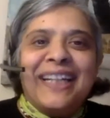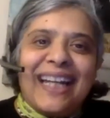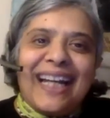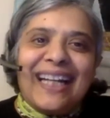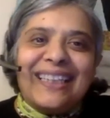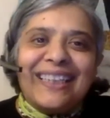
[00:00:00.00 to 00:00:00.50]

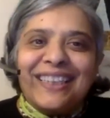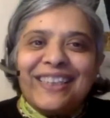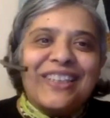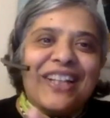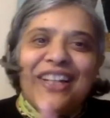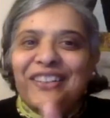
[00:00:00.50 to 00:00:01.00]
and the
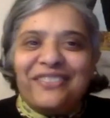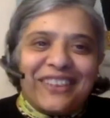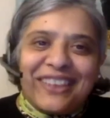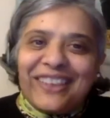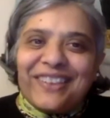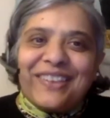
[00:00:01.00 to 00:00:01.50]

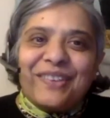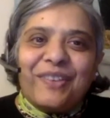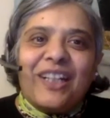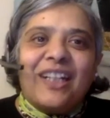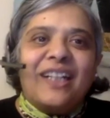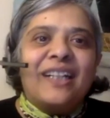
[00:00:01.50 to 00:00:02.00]
serving, as it
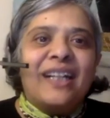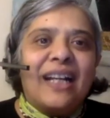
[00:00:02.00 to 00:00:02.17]
were.